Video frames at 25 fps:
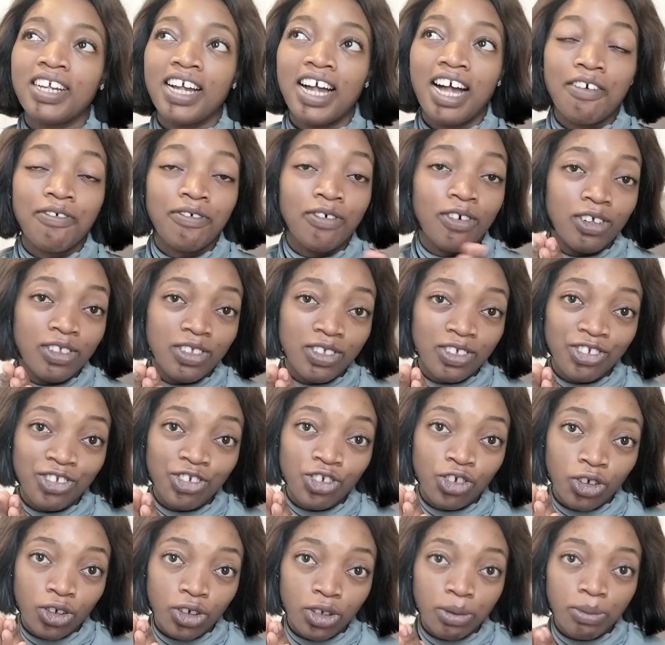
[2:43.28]
I've gotten
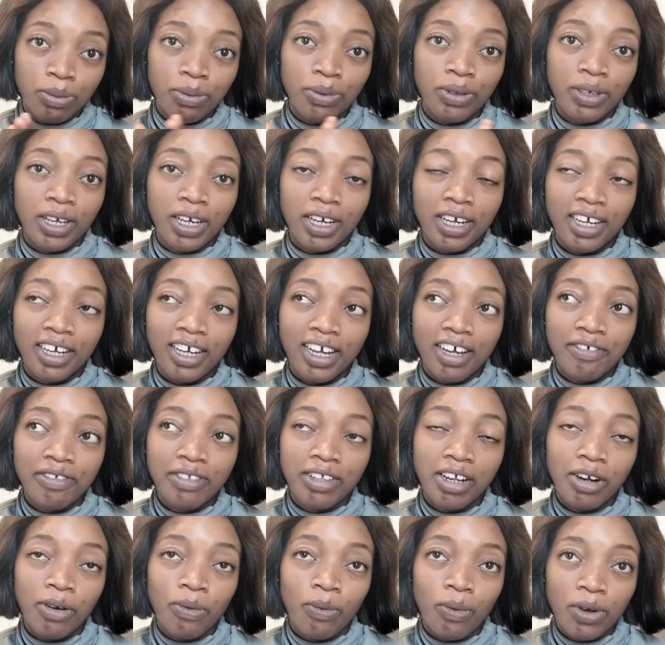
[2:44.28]
job. Yeah, I've
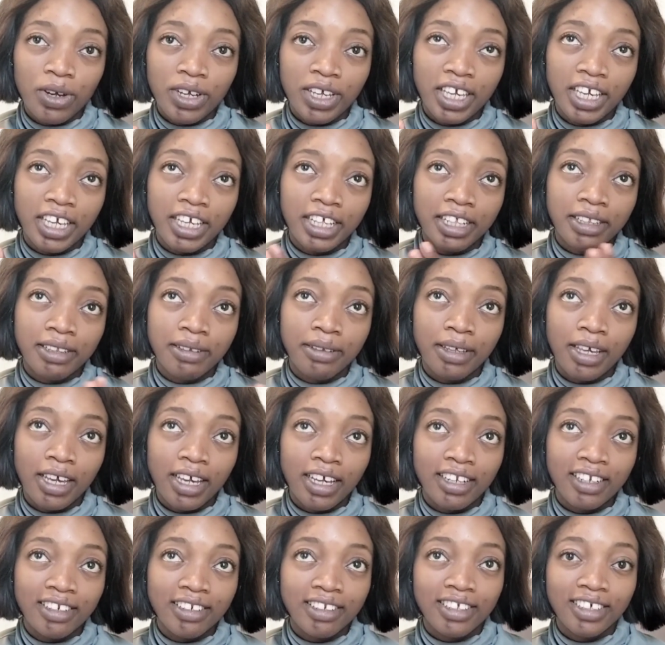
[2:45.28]
started working,
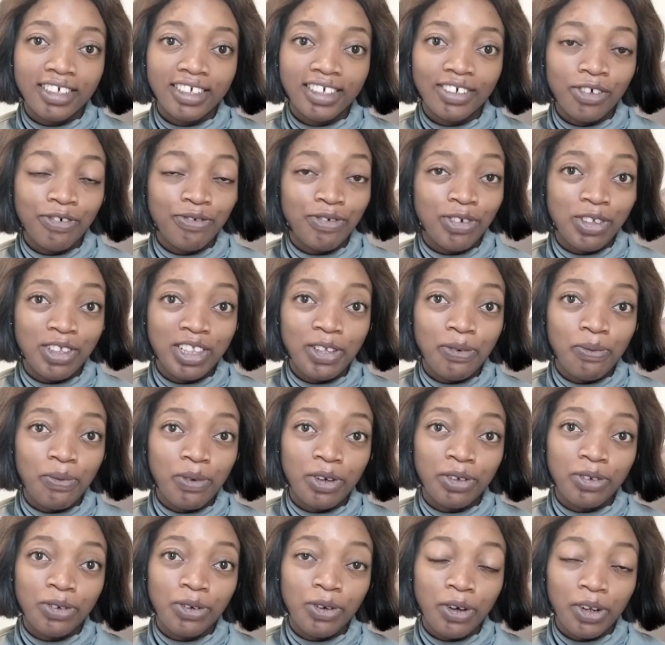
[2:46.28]
and obviously
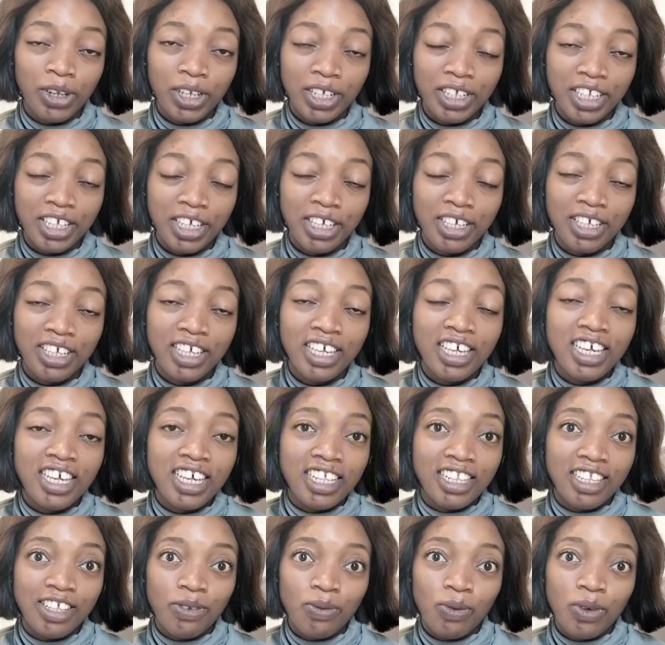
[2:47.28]
we're on holiday,
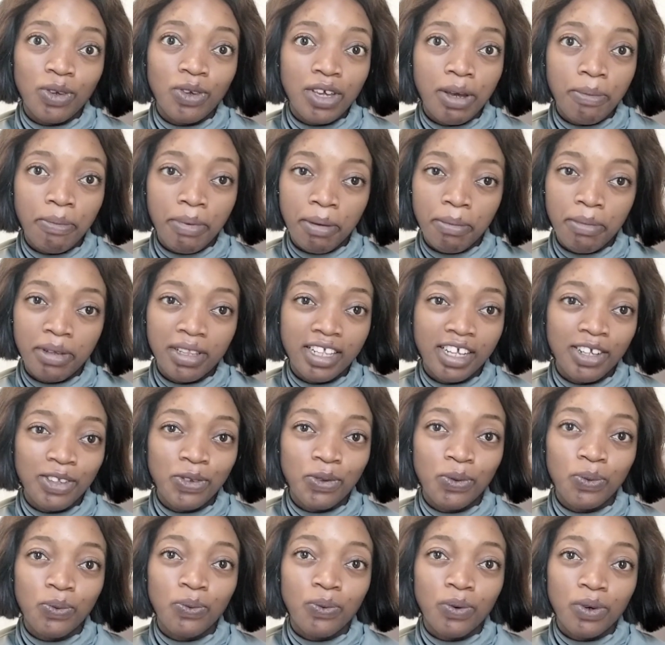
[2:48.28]
this is when you're permitted
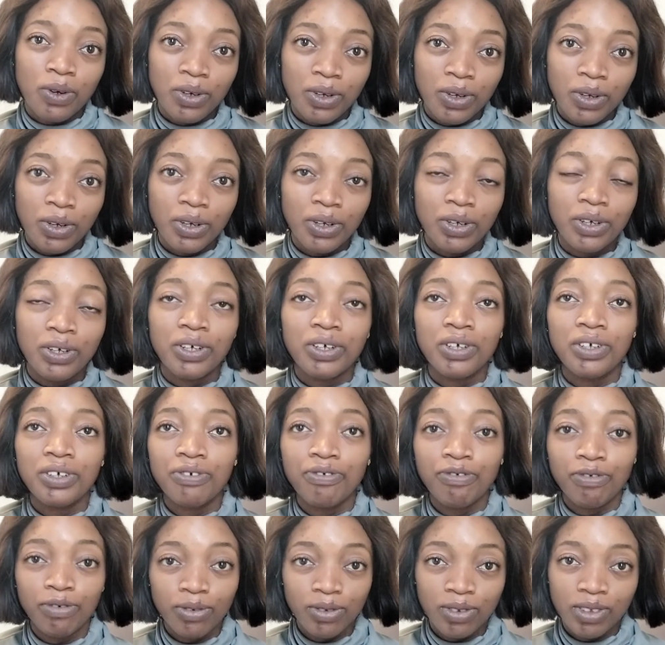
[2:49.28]
to work
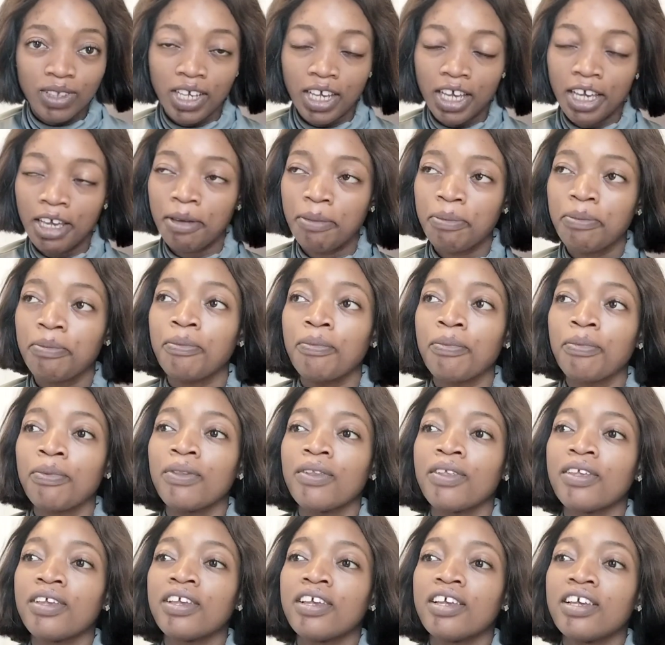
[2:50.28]
full-time.
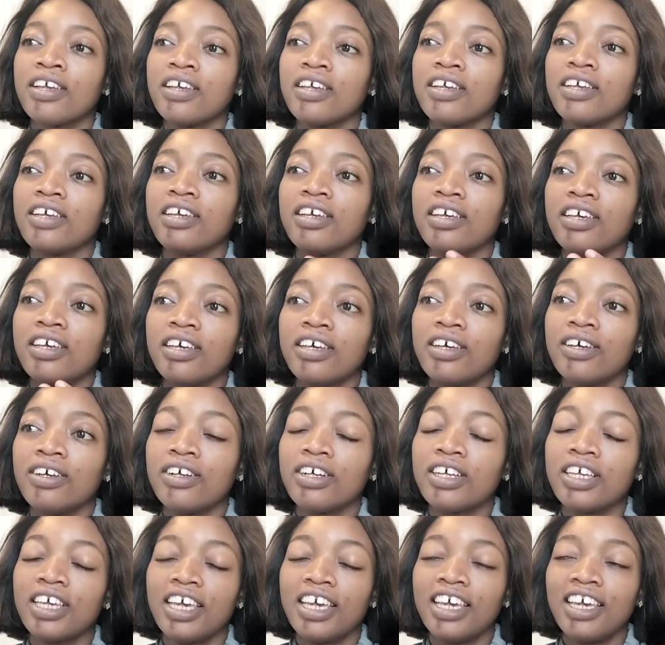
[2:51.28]

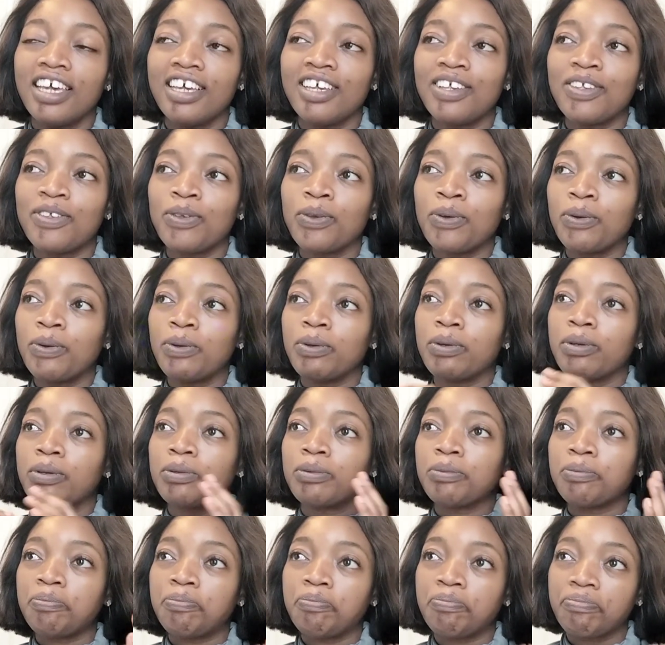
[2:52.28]
Okay,
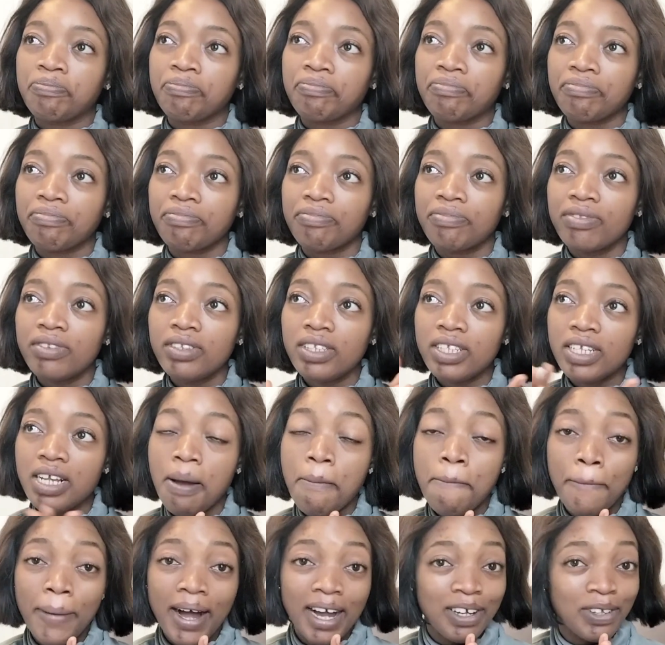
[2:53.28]
so
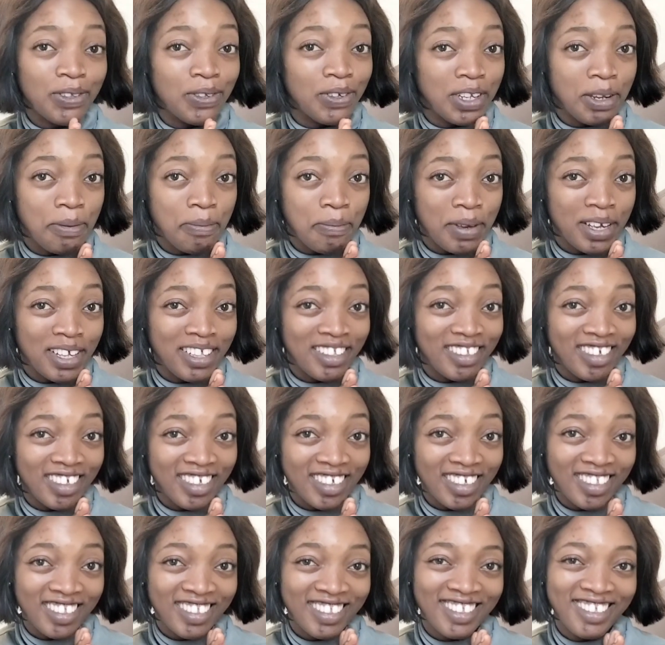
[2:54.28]
back to the main
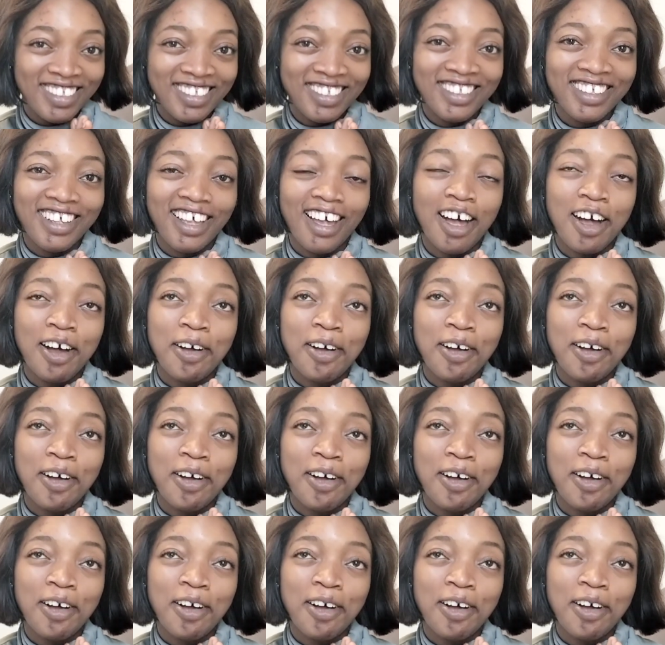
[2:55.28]
gist.